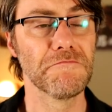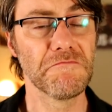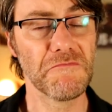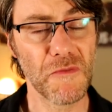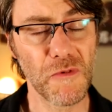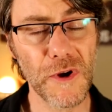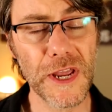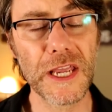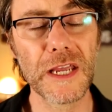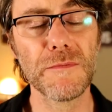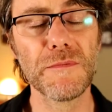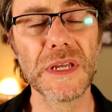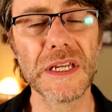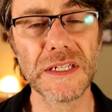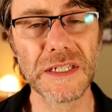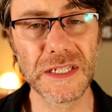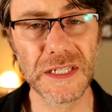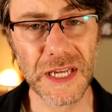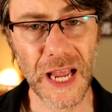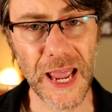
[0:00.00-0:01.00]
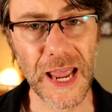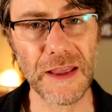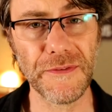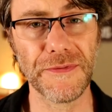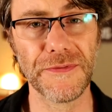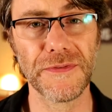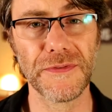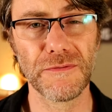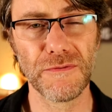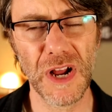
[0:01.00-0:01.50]
we can be
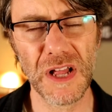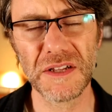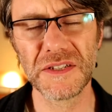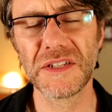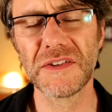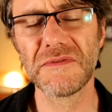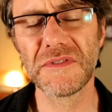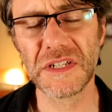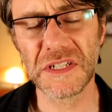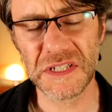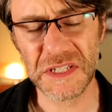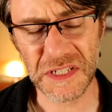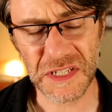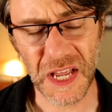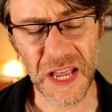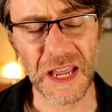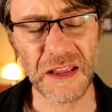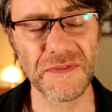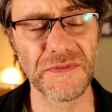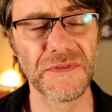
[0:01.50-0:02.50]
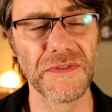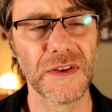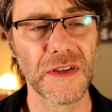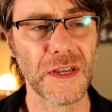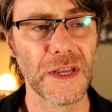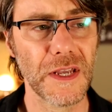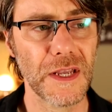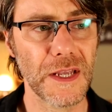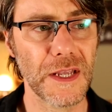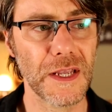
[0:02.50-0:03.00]
safe, relatively safe,
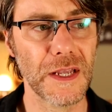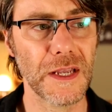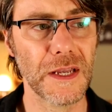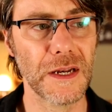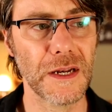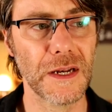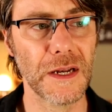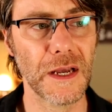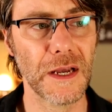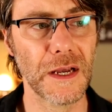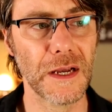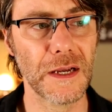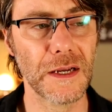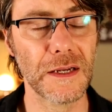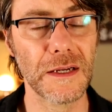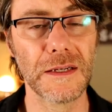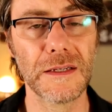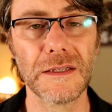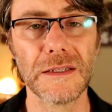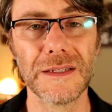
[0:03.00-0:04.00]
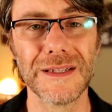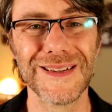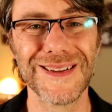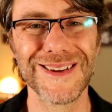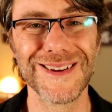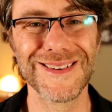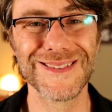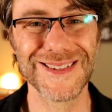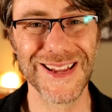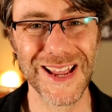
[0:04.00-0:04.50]
in
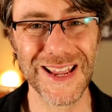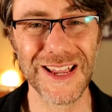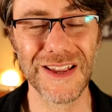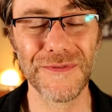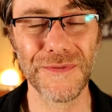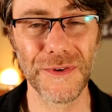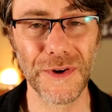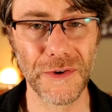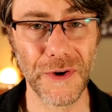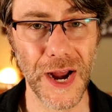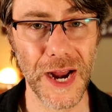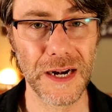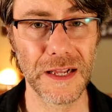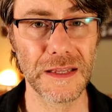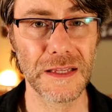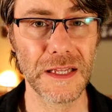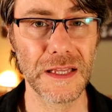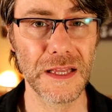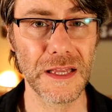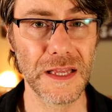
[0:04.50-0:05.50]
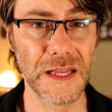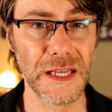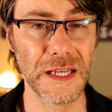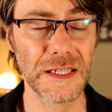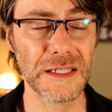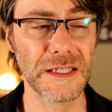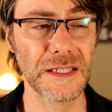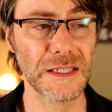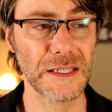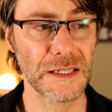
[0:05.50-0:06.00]
taking for granted that
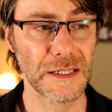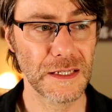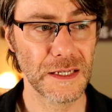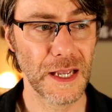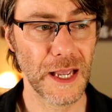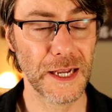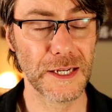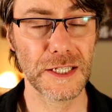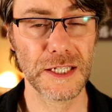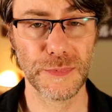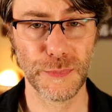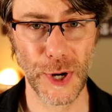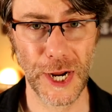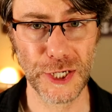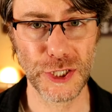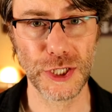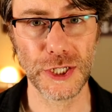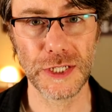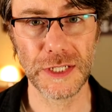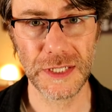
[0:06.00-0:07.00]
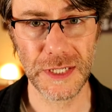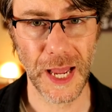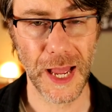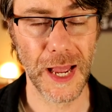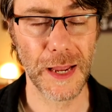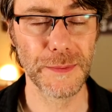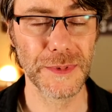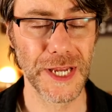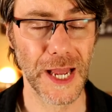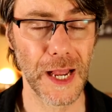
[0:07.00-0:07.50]
this expression,
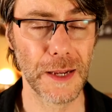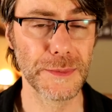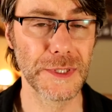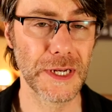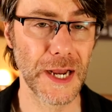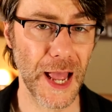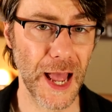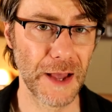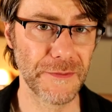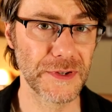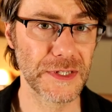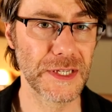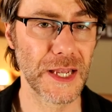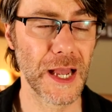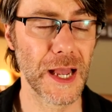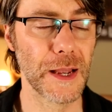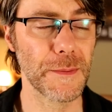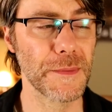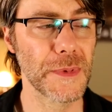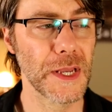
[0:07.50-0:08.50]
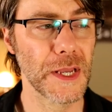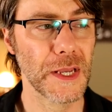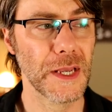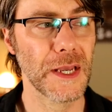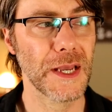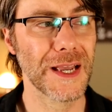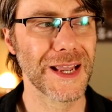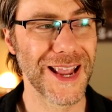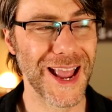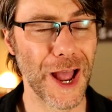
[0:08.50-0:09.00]
time times and half a time,
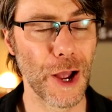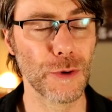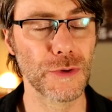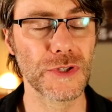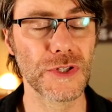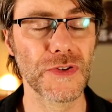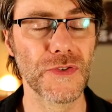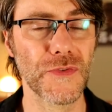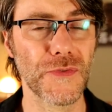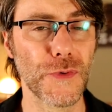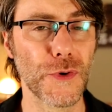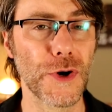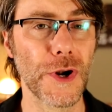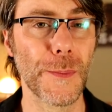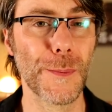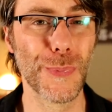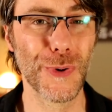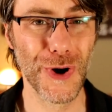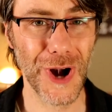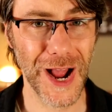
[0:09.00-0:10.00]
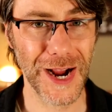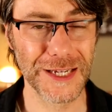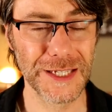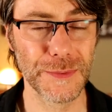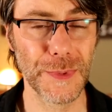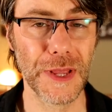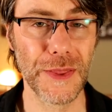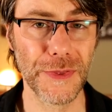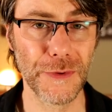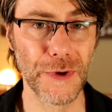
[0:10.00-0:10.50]
counts for an
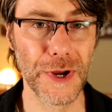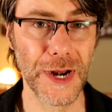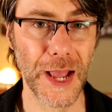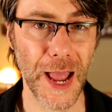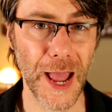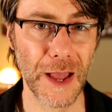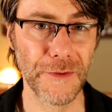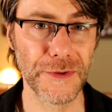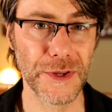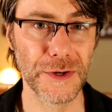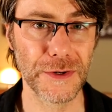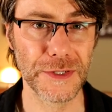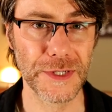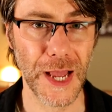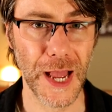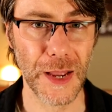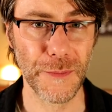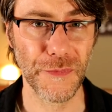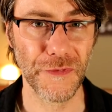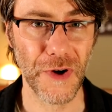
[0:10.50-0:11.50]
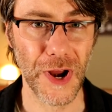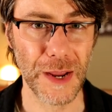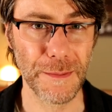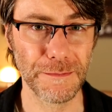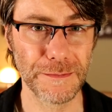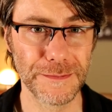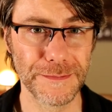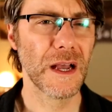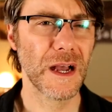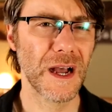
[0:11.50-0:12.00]
approximate 3.5 year time
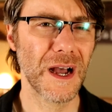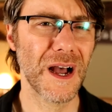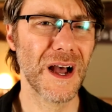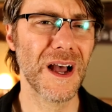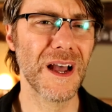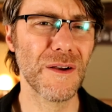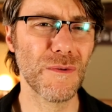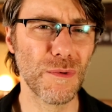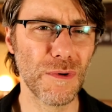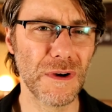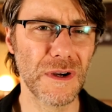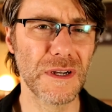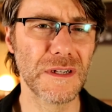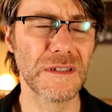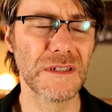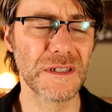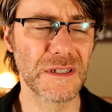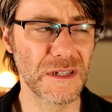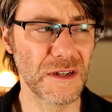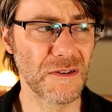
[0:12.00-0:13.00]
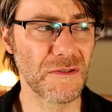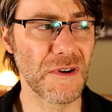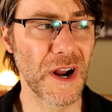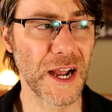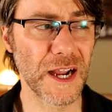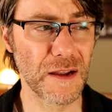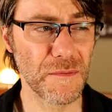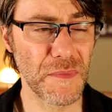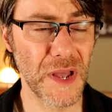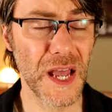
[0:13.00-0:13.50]
frame. I would still
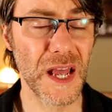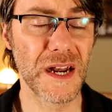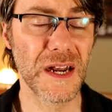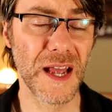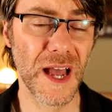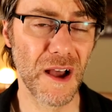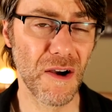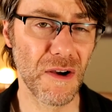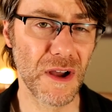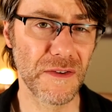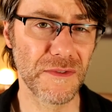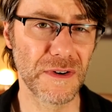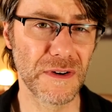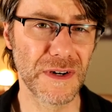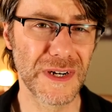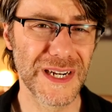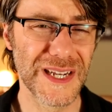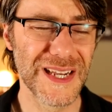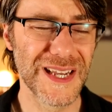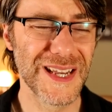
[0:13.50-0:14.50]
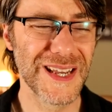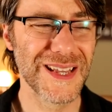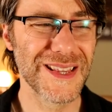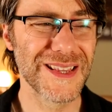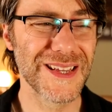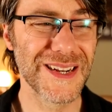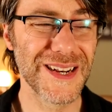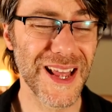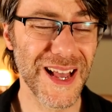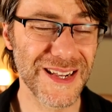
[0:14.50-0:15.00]
recommend, however,
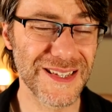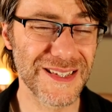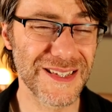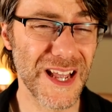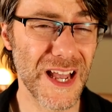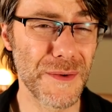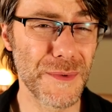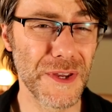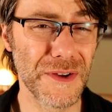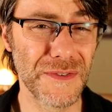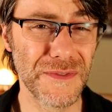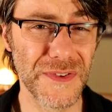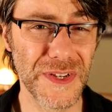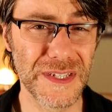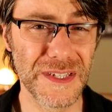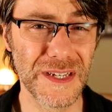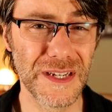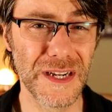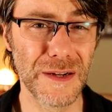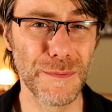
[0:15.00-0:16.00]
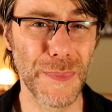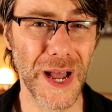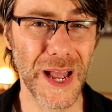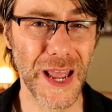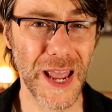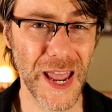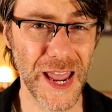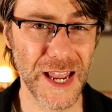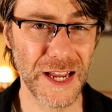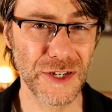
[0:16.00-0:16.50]
the next time you're visited by
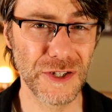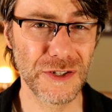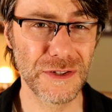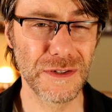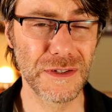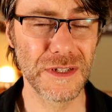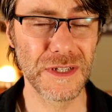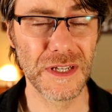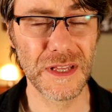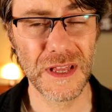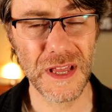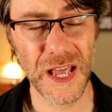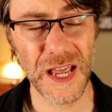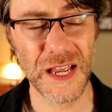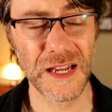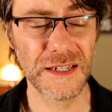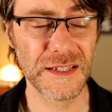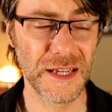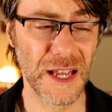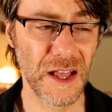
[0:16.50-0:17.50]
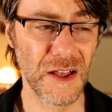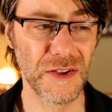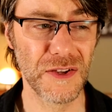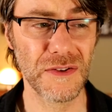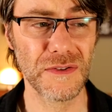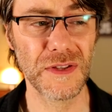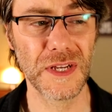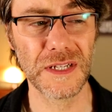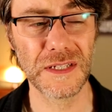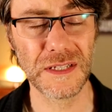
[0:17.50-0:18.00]
angels and they tell
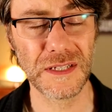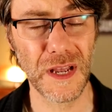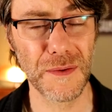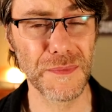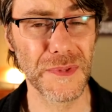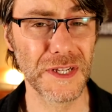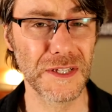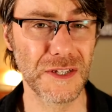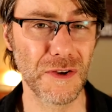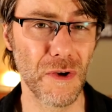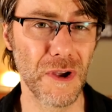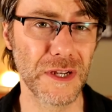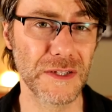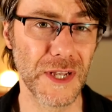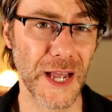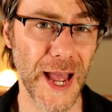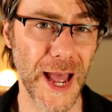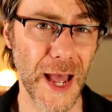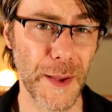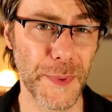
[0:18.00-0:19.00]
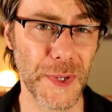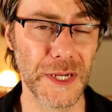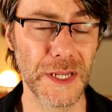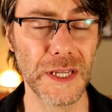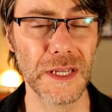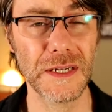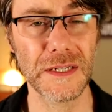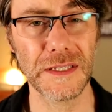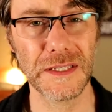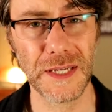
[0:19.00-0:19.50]
you that something's going to happen
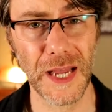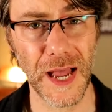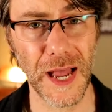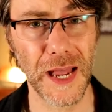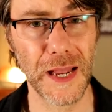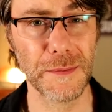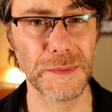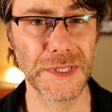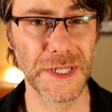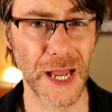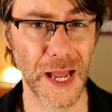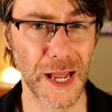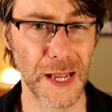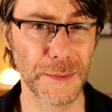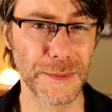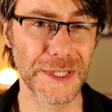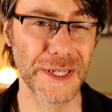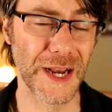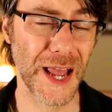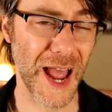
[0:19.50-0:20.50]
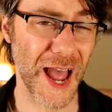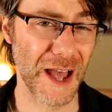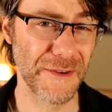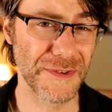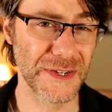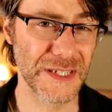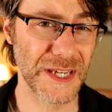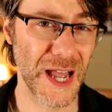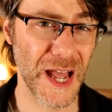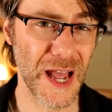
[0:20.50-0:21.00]
in time times and
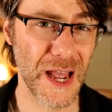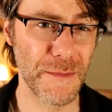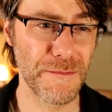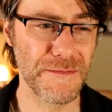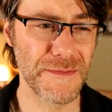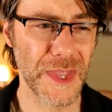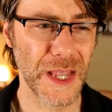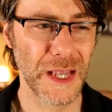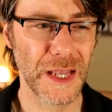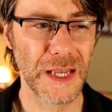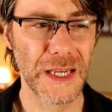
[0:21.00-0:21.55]
half a time,